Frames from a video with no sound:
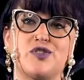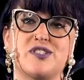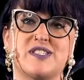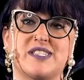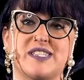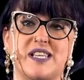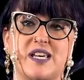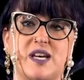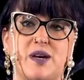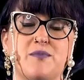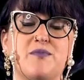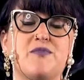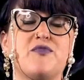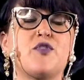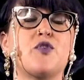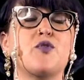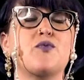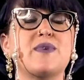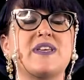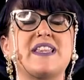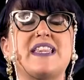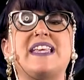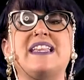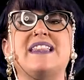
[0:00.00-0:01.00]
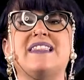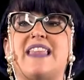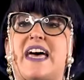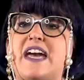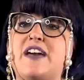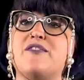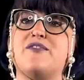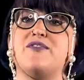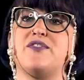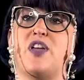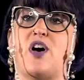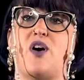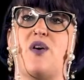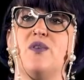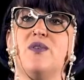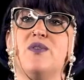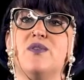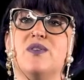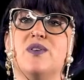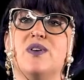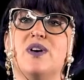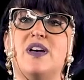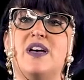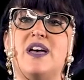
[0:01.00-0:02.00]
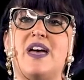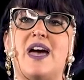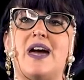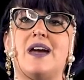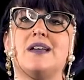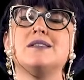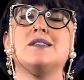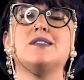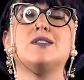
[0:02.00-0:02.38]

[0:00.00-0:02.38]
slim for really light flow, and